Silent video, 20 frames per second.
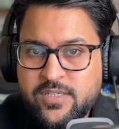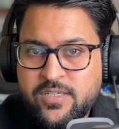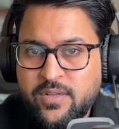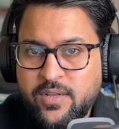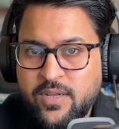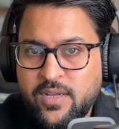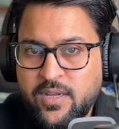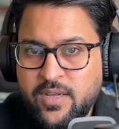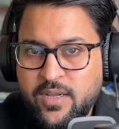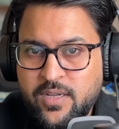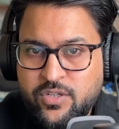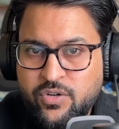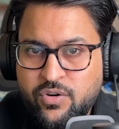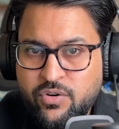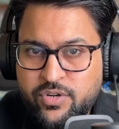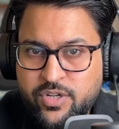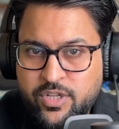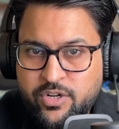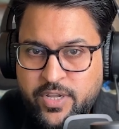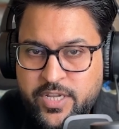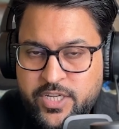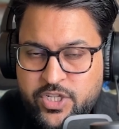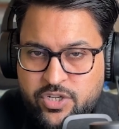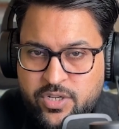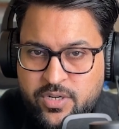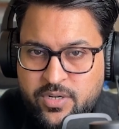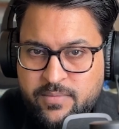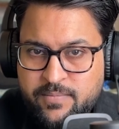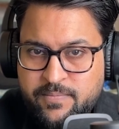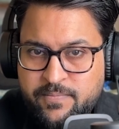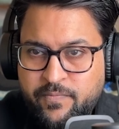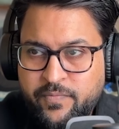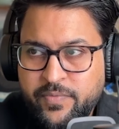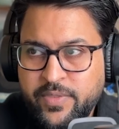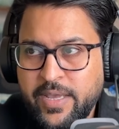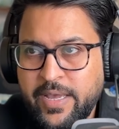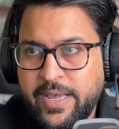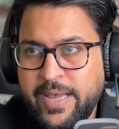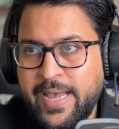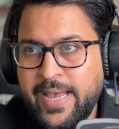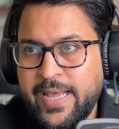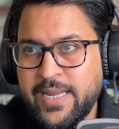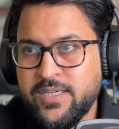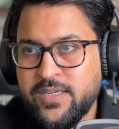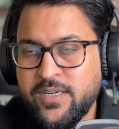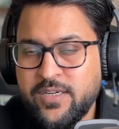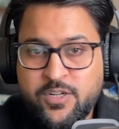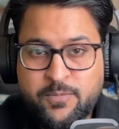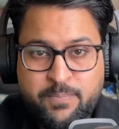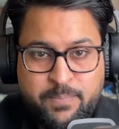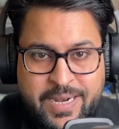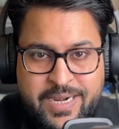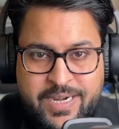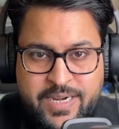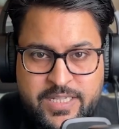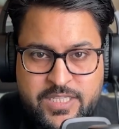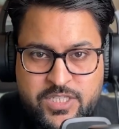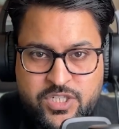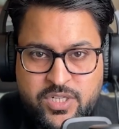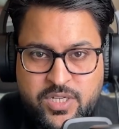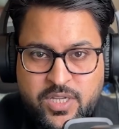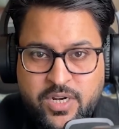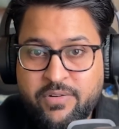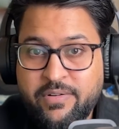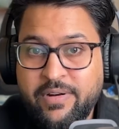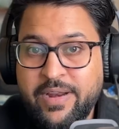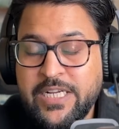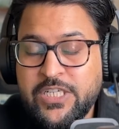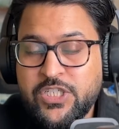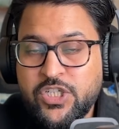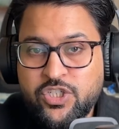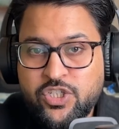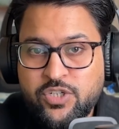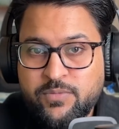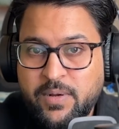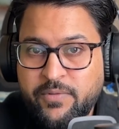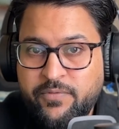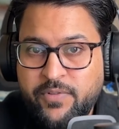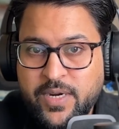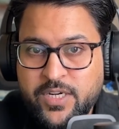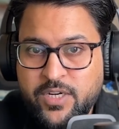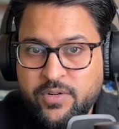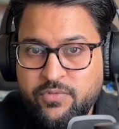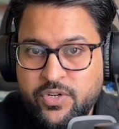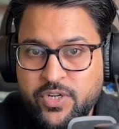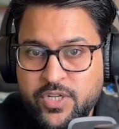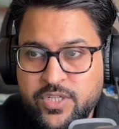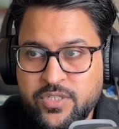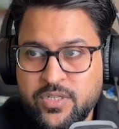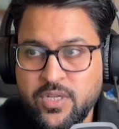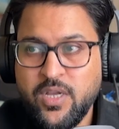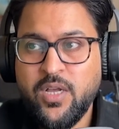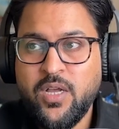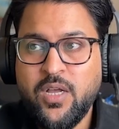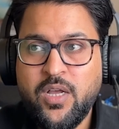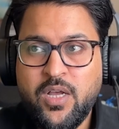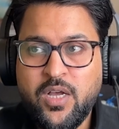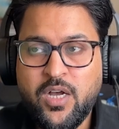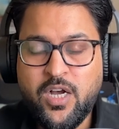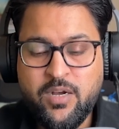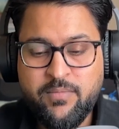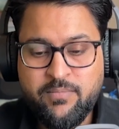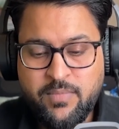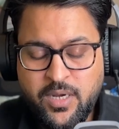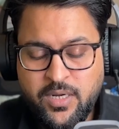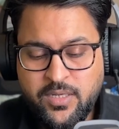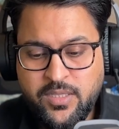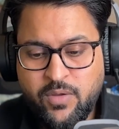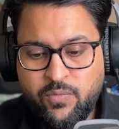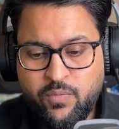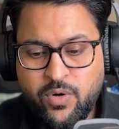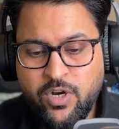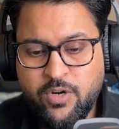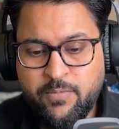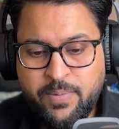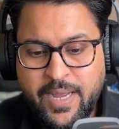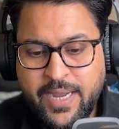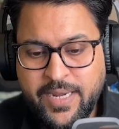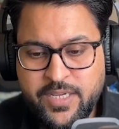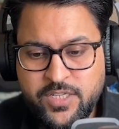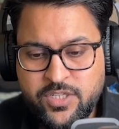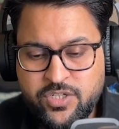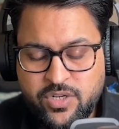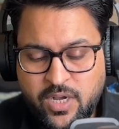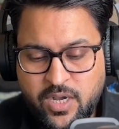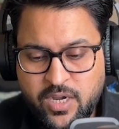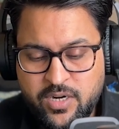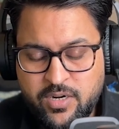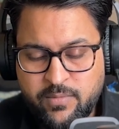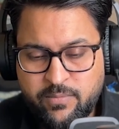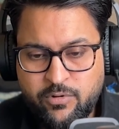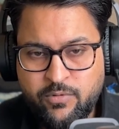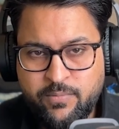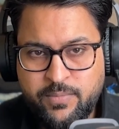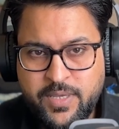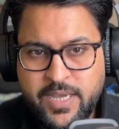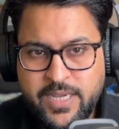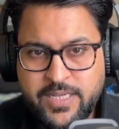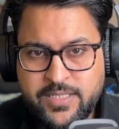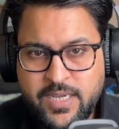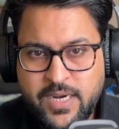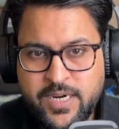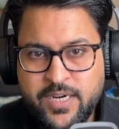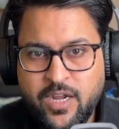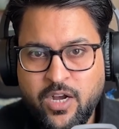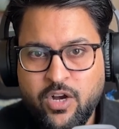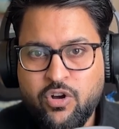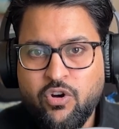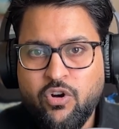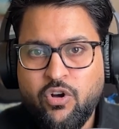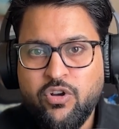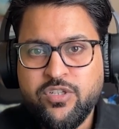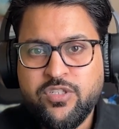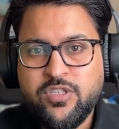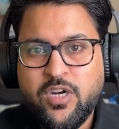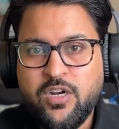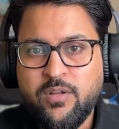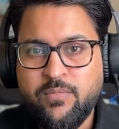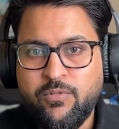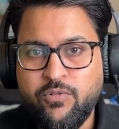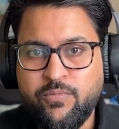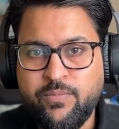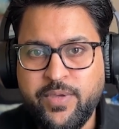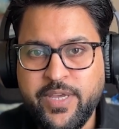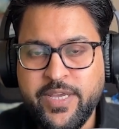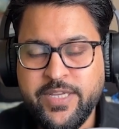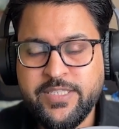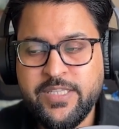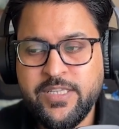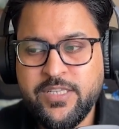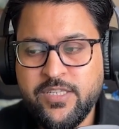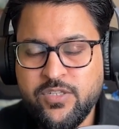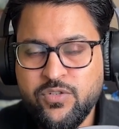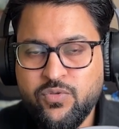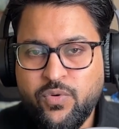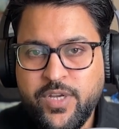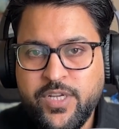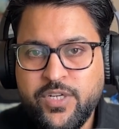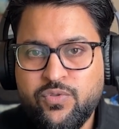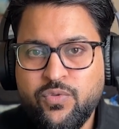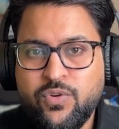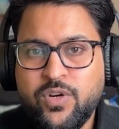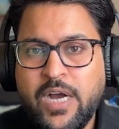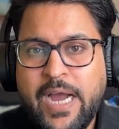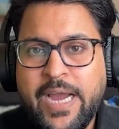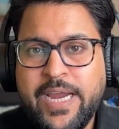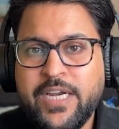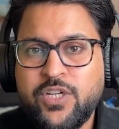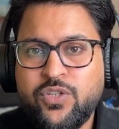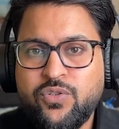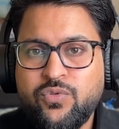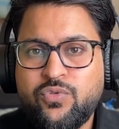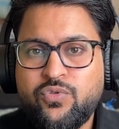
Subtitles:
duration and dependency, relationship of activities among the work package or WBS and across the WBS, this is going to guide you